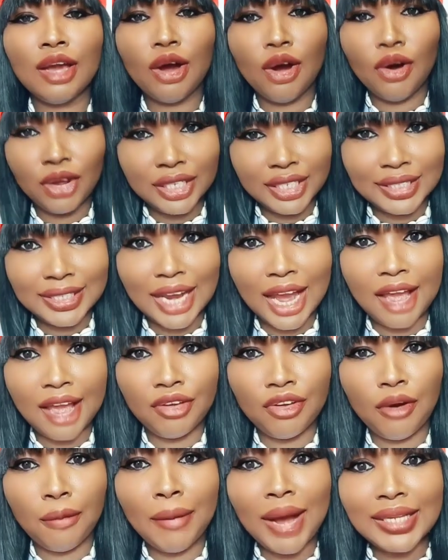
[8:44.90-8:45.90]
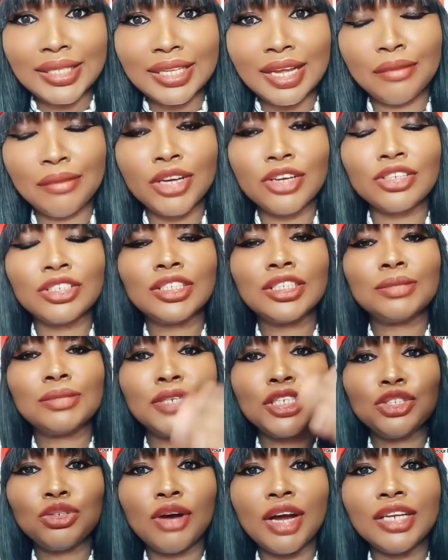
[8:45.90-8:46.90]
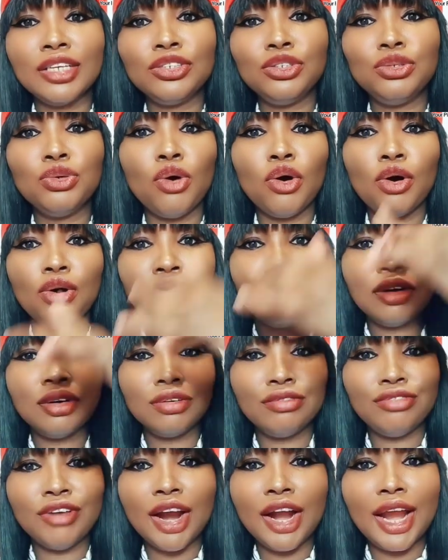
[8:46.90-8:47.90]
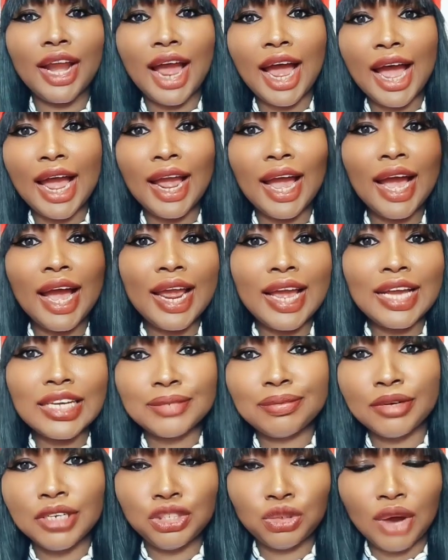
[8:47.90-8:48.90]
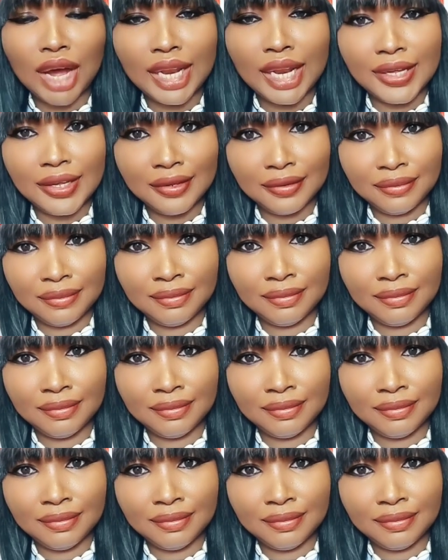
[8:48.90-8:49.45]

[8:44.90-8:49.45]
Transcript: all the time, your partner, because spiritually you are very higher spiritually.